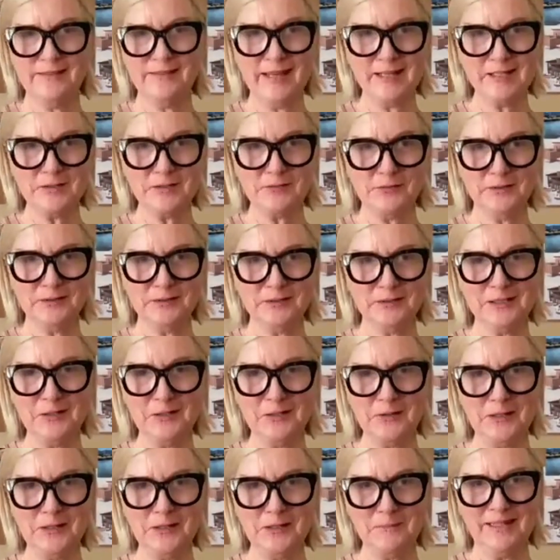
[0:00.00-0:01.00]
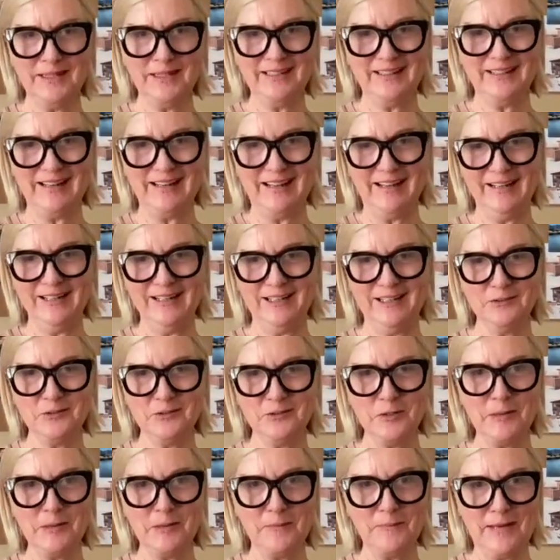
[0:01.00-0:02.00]
Thanks for including me today. I'll
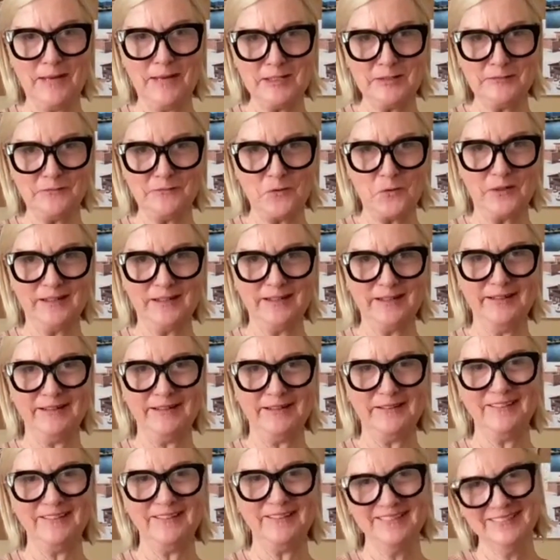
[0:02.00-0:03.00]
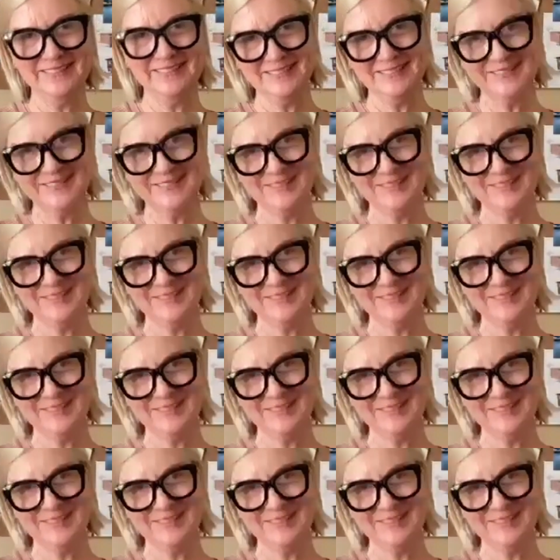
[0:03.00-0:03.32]
do my best for you here.